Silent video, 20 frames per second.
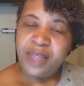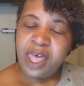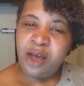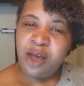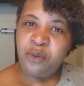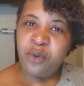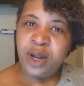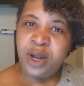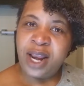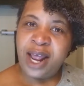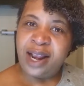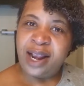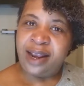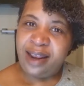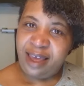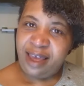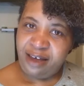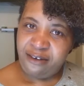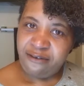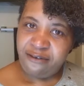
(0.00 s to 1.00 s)
And when I
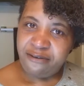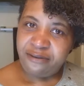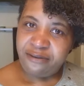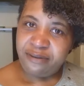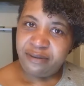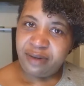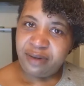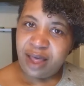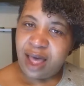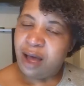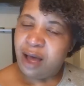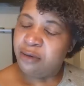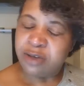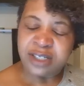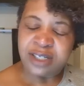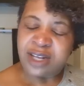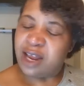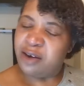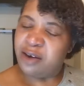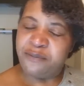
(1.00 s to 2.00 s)
left, I
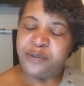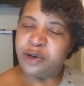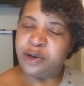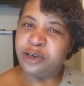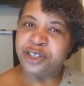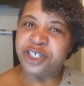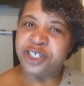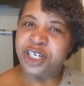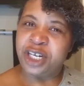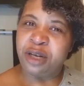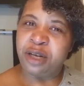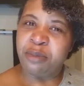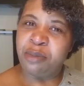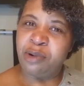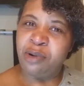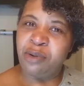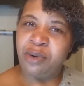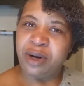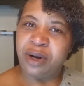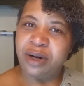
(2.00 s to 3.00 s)
was not a virgin
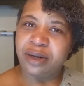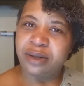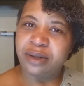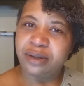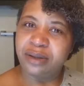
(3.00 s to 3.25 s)
anymore.